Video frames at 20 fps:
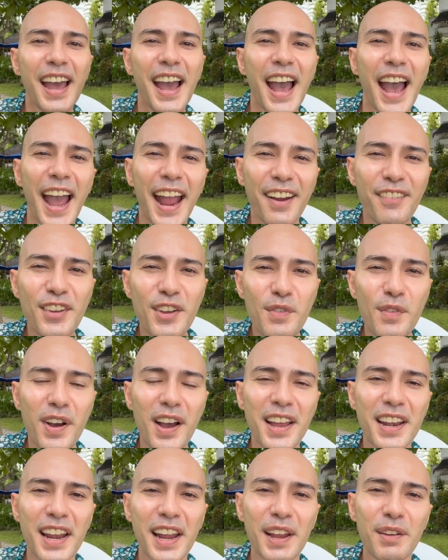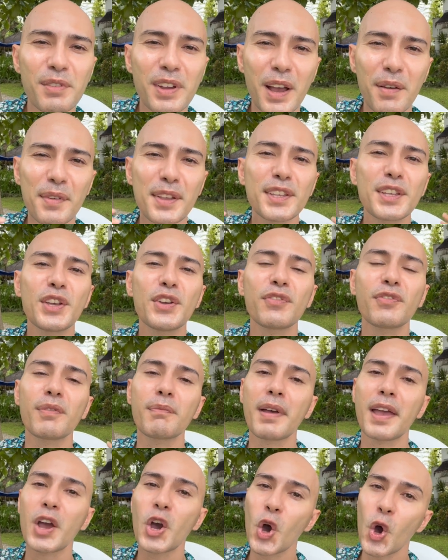Hi everyone, I'm coming to you from
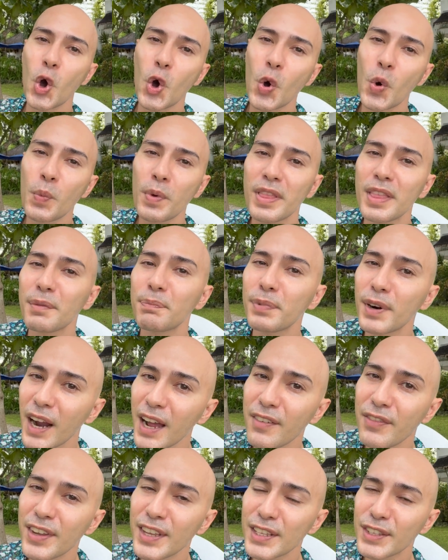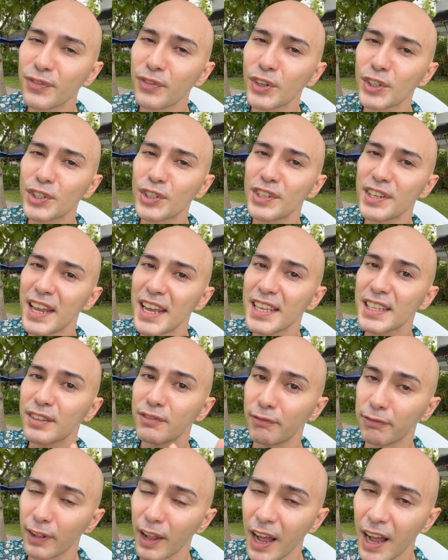my home in the province for today's
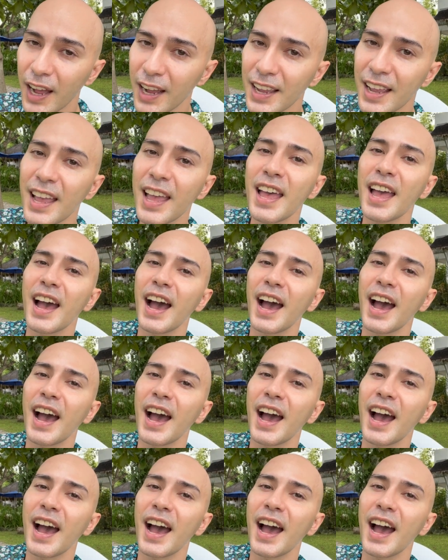vlog.